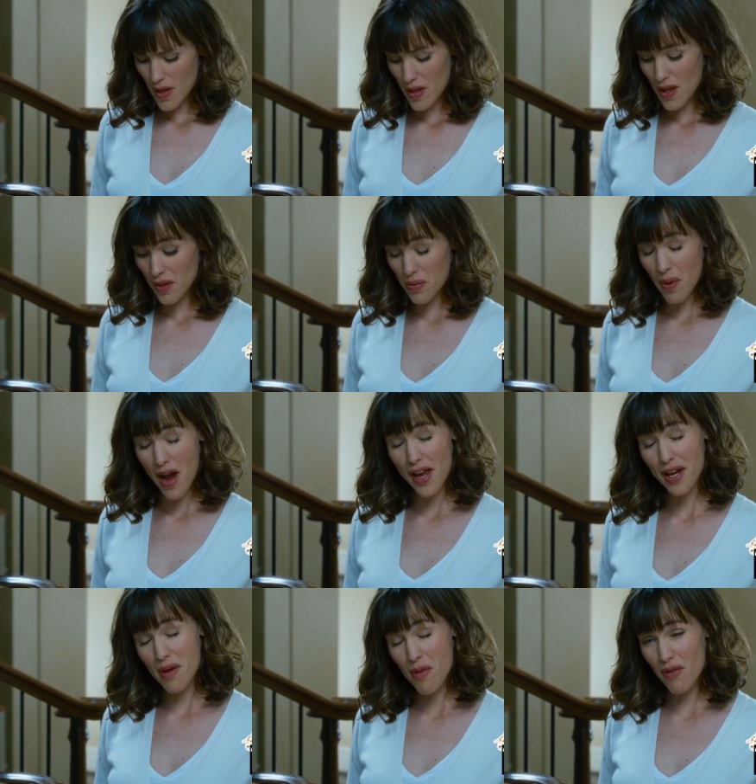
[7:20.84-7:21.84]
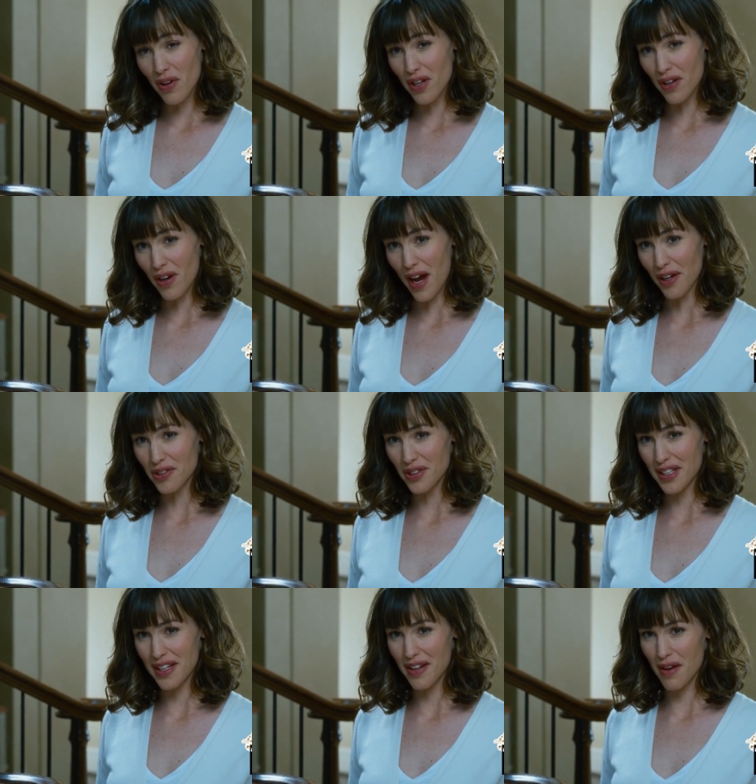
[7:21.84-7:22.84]
Anna tells him about her busy
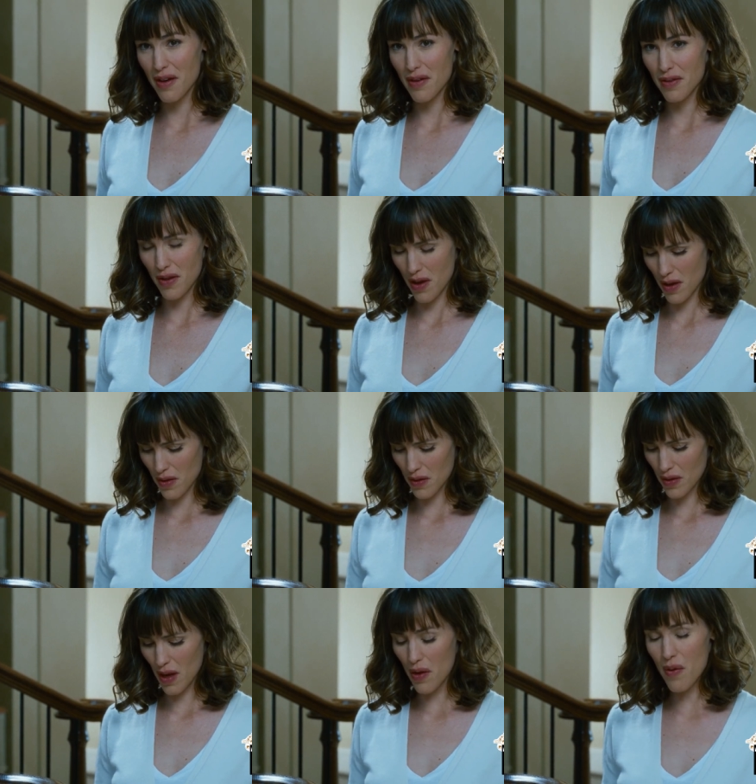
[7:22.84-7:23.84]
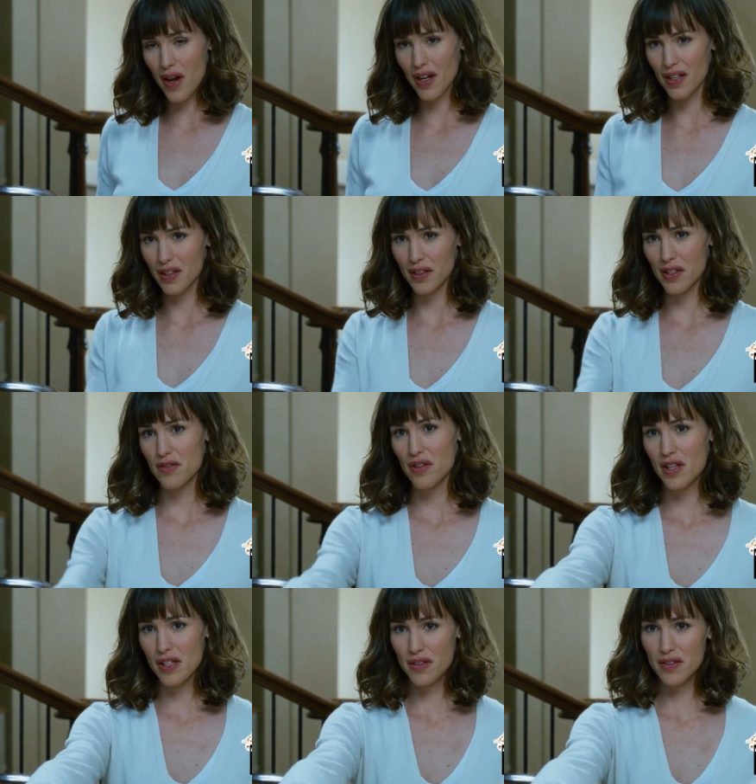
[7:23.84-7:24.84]
work and upcoming wedding, giving him an
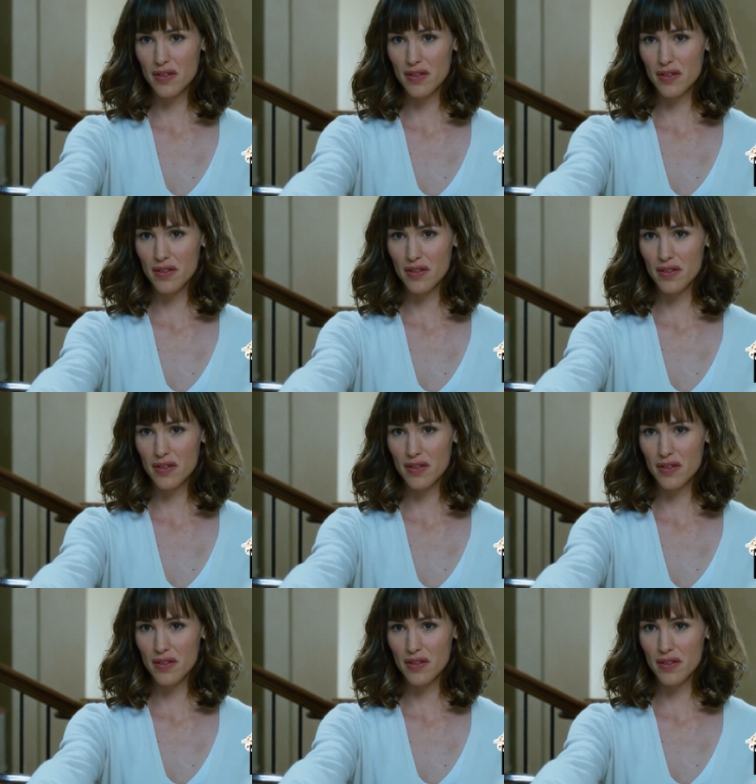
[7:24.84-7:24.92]
invite.